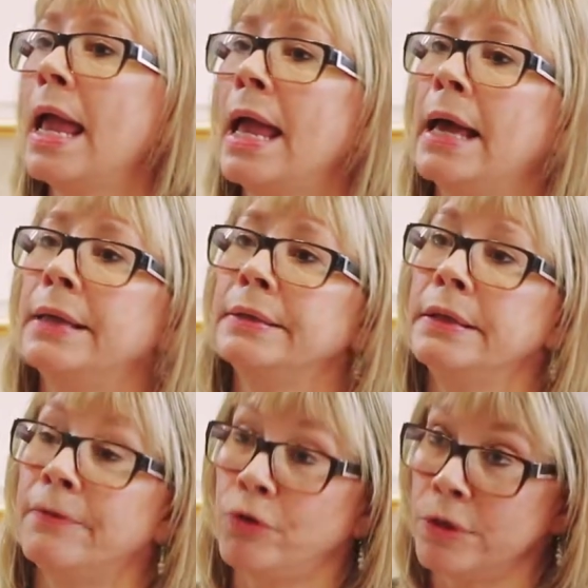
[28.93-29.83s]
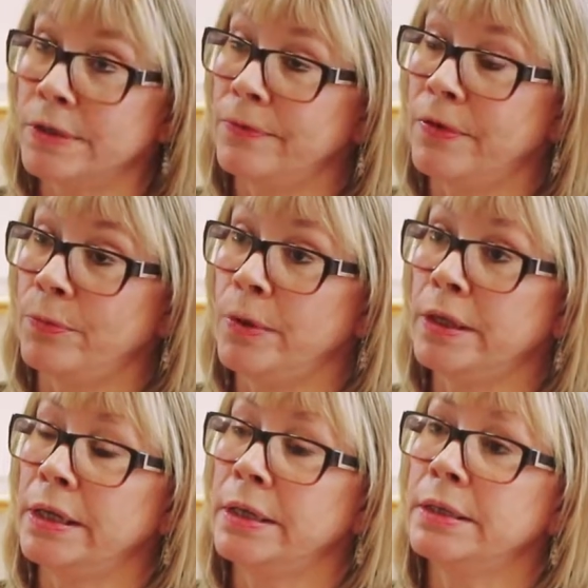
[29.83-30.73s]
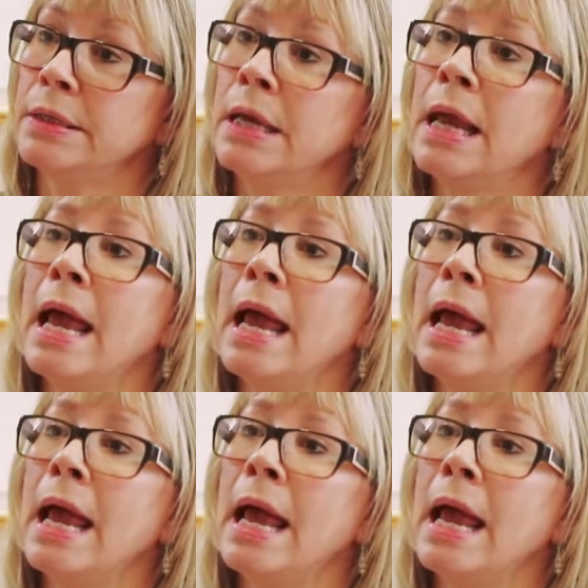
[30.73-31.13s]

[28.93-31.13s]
and if there is a fifth weekend,